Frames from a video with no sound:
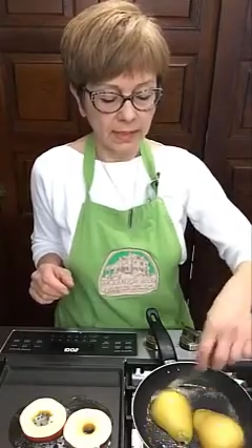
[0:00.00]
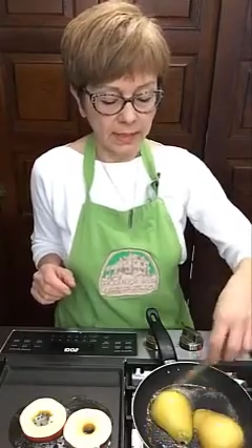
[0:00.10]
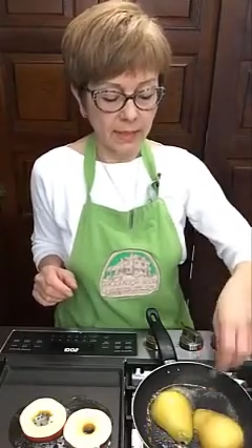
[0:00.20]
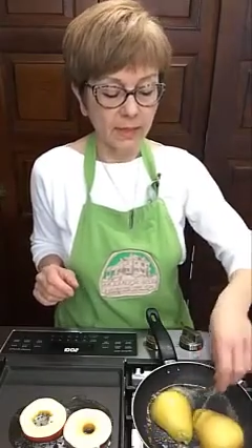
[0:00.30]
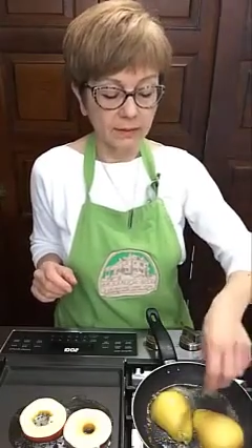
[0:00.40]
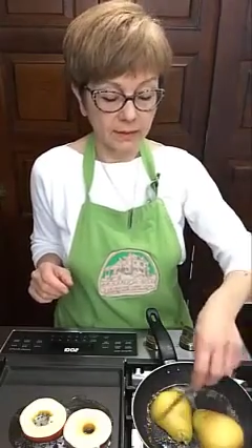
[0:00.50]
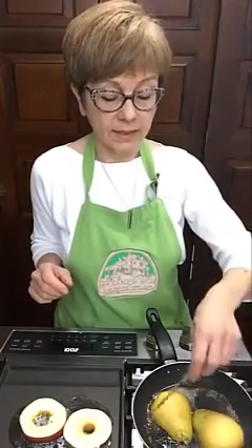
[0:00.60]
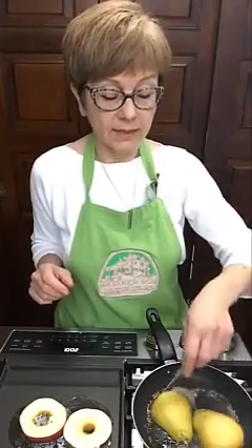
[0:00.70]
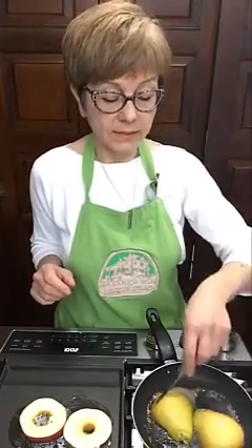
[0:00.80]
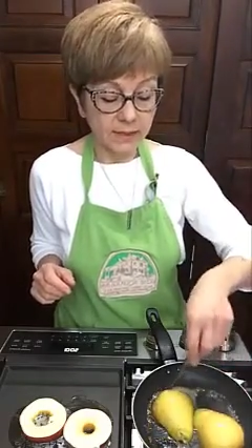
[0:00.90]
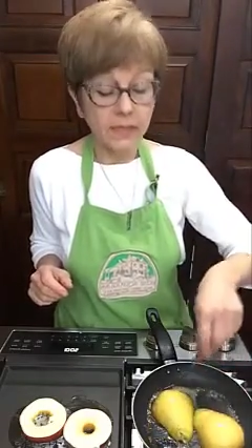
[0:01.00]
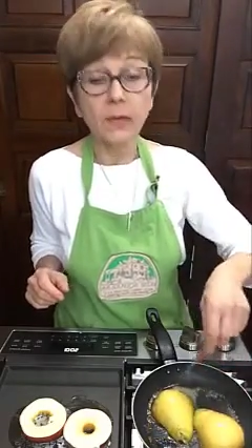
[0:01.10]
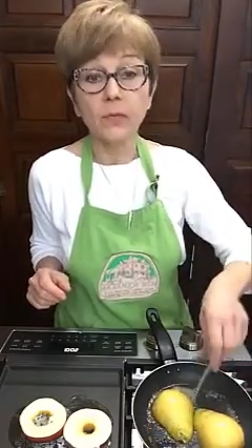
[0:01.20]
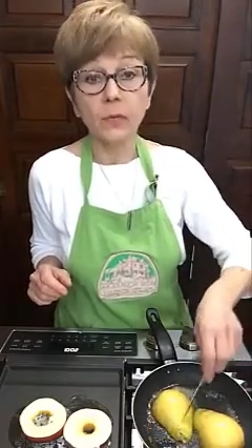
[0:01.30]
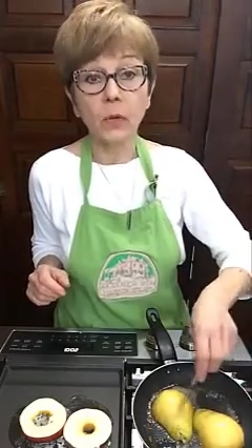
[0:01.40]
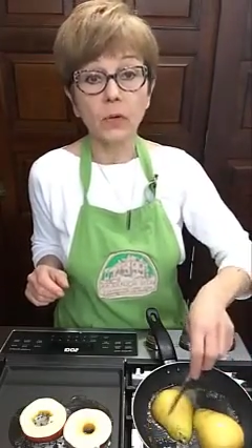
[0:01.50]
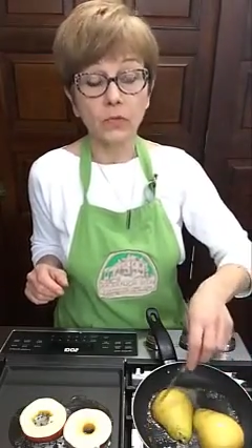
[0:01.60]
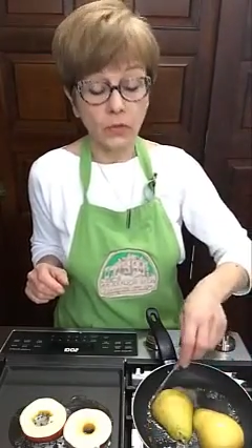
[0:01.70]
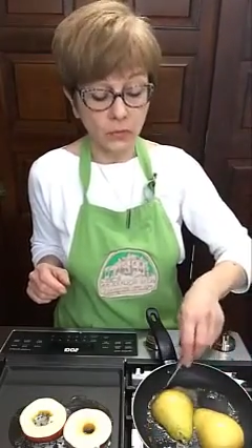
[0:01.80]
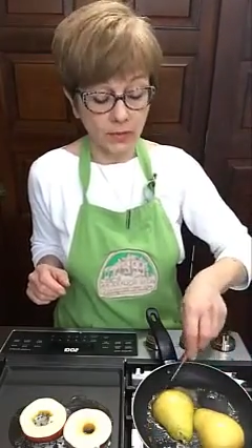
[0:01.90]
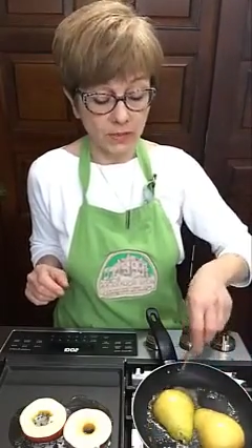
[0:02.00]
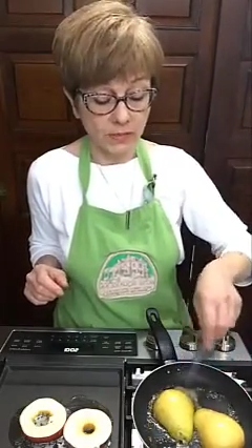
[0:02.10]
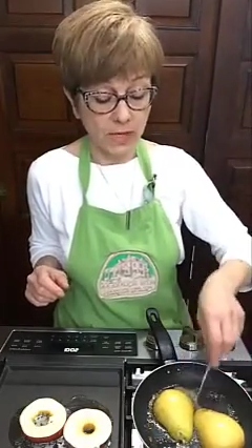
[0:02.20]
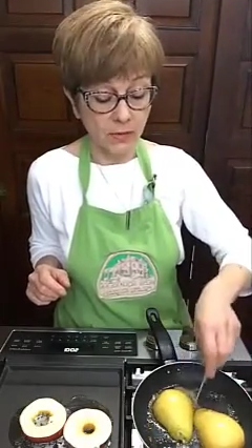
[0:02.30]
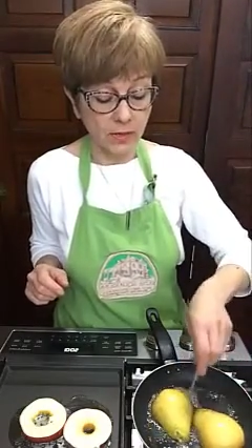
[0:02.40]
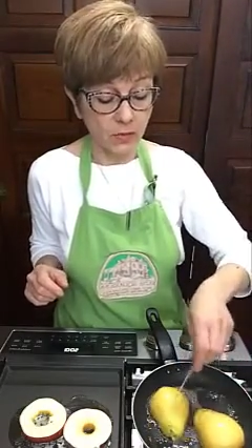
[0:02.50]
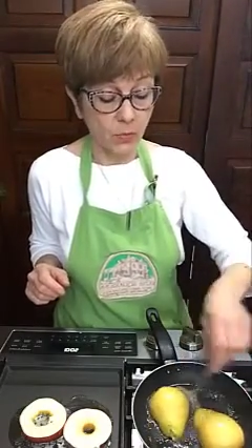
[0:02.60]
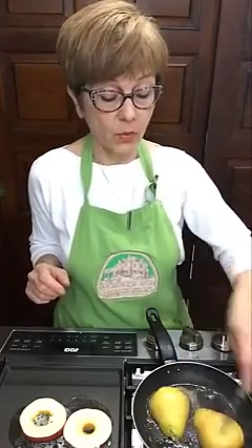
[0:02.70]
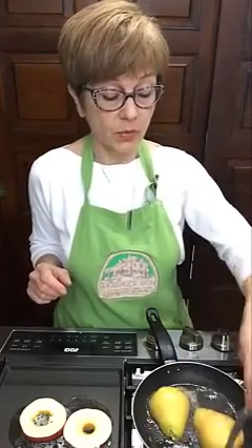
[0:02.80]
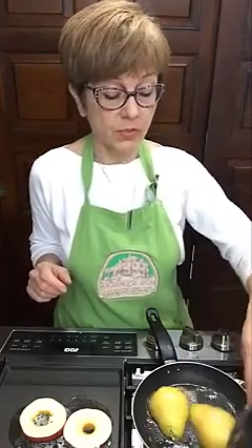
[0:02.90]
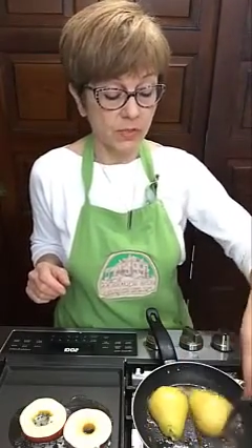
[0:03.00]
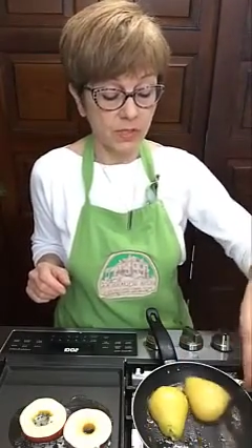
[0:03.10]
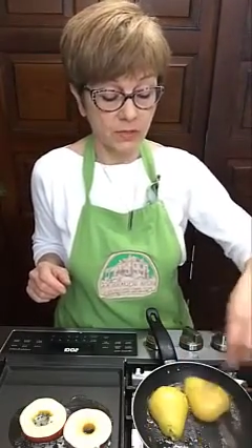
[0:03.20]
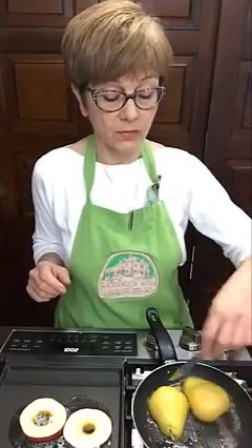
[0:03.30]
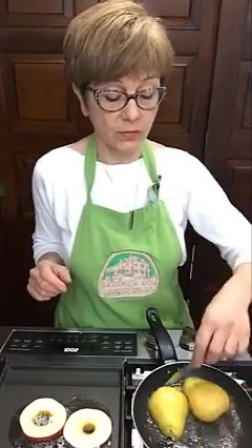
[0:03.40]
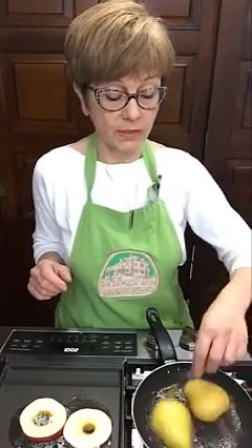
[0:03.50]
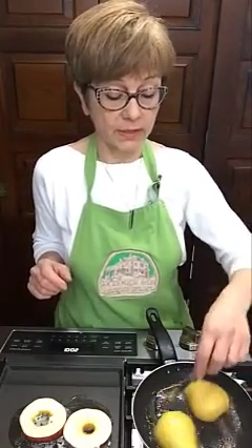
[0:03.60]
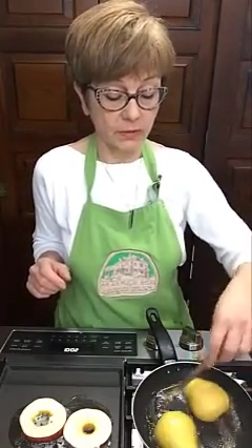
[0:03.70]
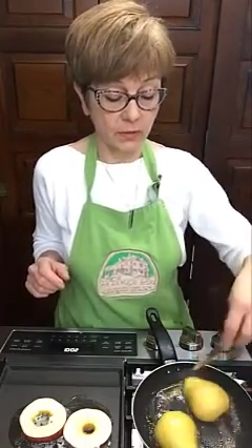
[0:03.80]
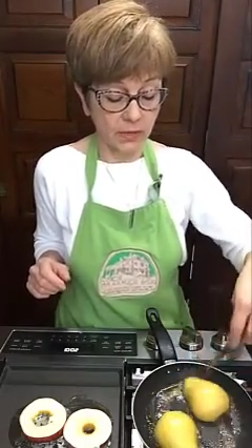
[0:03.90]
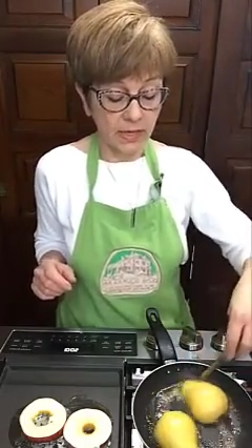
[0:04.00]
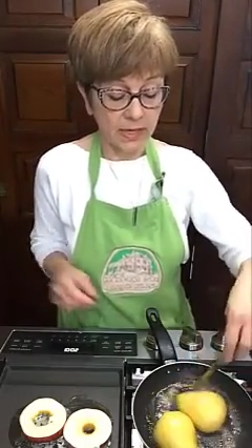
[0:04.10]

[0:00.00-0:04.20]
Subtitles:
And like I said, I've thrown a few things out on the porch that aren't really good.